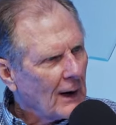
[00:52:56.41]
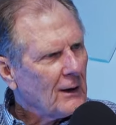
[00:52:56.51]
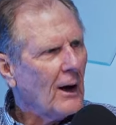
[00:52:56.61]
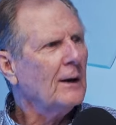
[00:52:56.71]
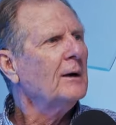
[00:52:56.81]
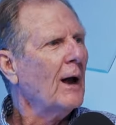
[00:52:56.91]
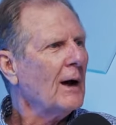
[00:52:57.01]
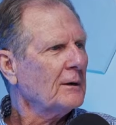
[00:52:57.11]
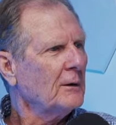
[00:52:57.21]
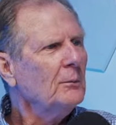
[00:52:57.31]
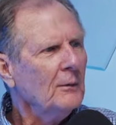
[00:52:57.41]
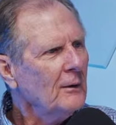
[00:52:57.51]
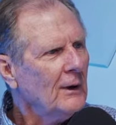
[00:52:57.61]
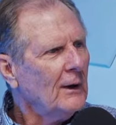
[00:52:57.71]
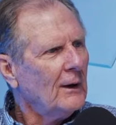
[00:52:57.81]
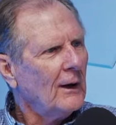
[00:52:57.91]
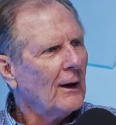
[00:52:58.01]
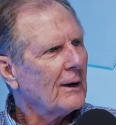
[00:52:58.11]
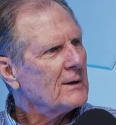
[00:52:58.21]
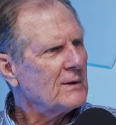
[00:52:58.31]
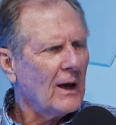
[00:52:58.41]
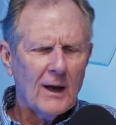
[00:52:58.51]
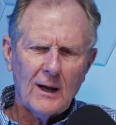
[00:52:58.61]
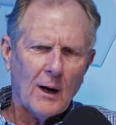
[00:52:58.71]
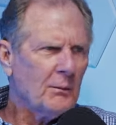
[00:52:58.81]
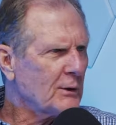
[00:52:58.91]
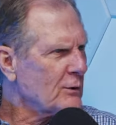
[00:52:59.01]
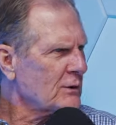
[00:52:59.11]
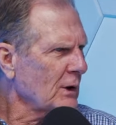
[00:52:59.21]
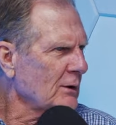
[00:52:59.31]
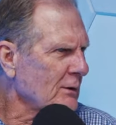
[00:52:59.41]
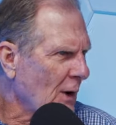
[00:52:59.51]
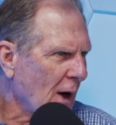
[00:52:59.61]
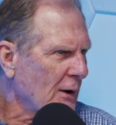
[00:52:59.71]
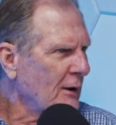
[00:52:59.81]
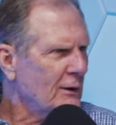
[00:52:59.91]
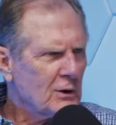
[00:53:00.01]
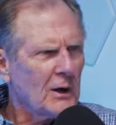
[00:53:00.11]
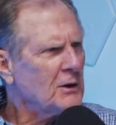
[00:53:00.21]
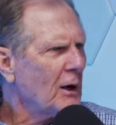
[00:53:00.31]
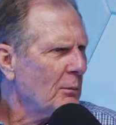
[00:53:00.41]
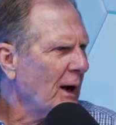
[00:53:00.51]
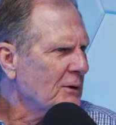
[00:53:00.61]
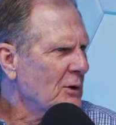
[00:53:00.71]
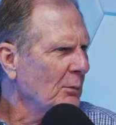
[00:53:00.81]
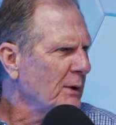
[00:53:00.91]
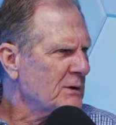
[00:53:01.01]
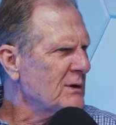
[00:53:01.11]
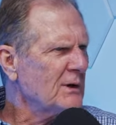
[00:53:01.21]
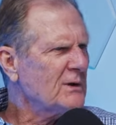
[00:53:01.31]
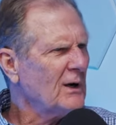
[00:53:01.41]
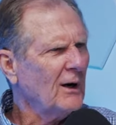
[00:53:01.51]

I contact them and I say, hey, I'm interested in talking to you, JJ, about your business.